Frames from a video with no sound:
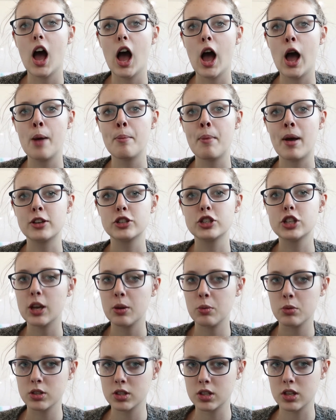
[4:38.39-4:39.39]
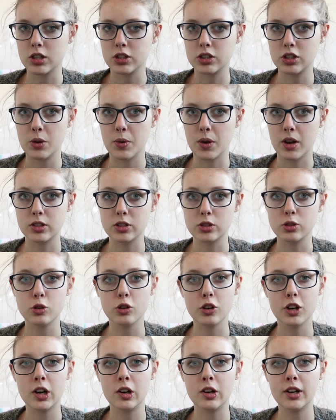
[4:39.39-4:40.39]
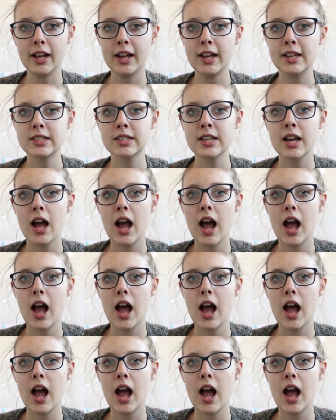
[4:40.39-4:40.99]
and she was doing a tutorial on it,